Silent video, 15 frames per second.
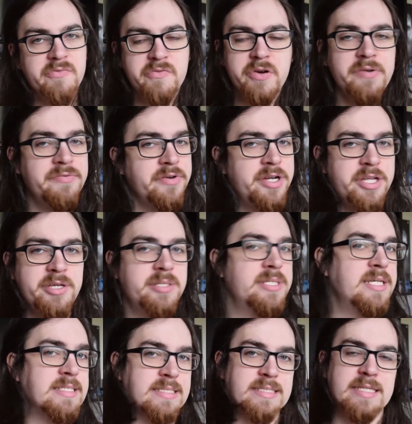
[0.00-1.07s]
Free to use
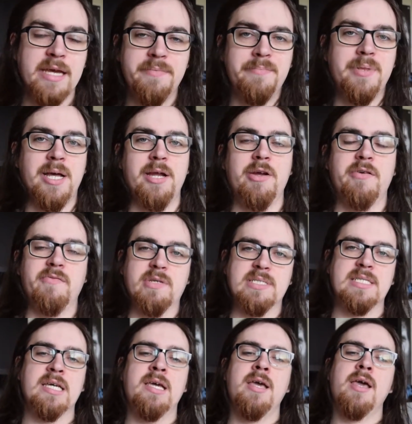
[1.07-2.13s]
that as a template,
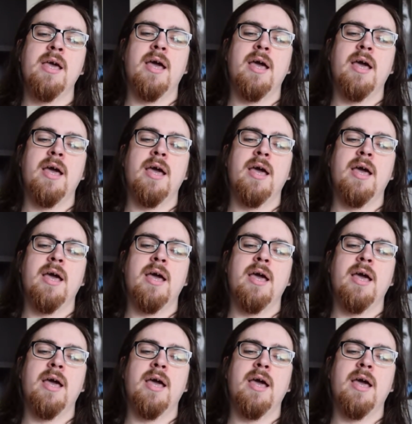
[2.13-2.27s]
obviously.